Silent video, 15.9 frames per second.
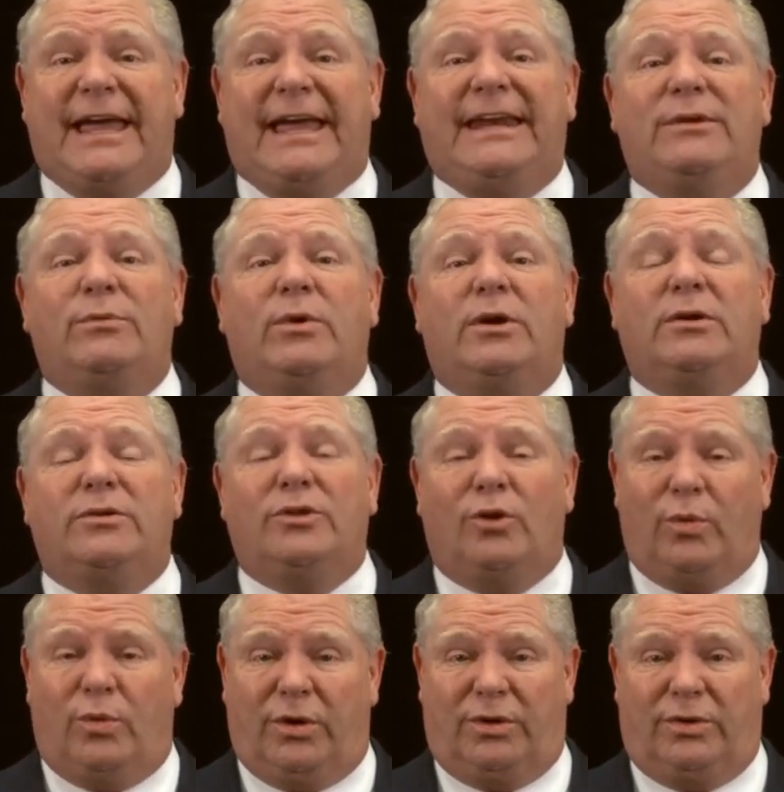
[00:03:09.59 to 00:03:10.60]
anywhere in the
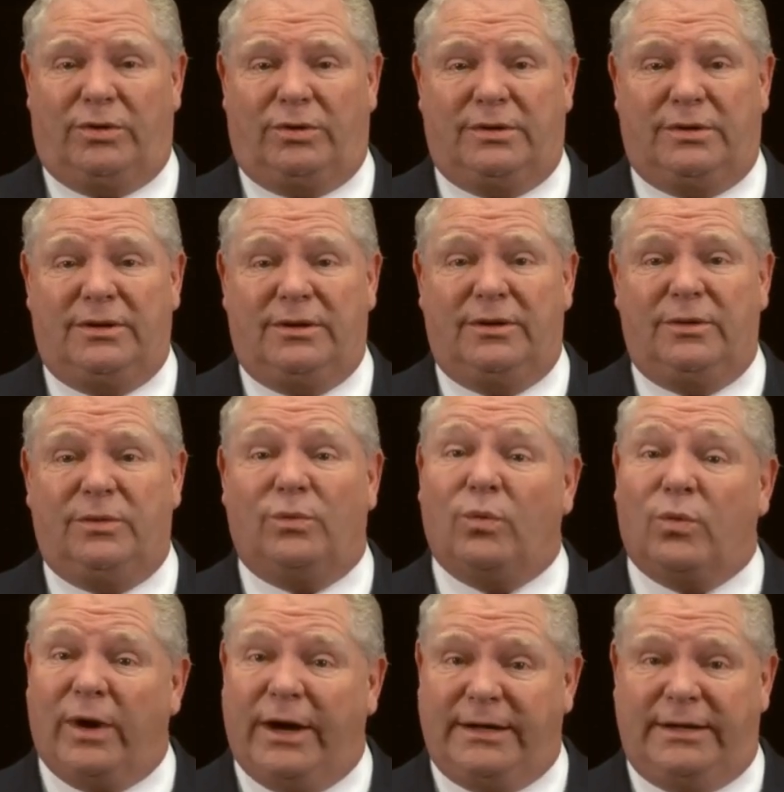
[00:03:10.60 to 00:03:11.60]
world
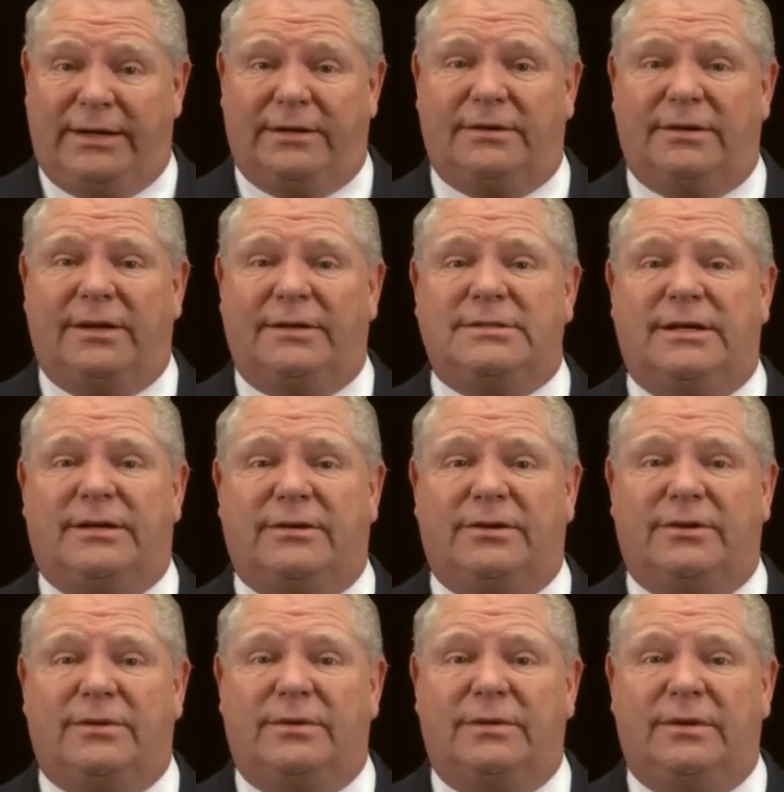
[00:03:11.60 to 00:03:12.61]
right here in
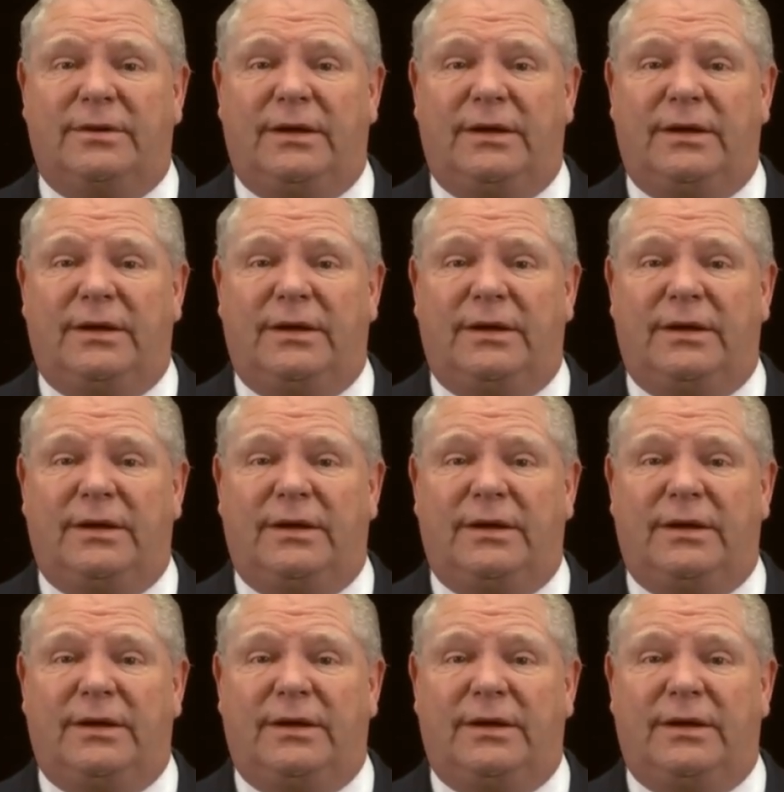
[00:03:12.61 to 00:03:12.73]
Ontario.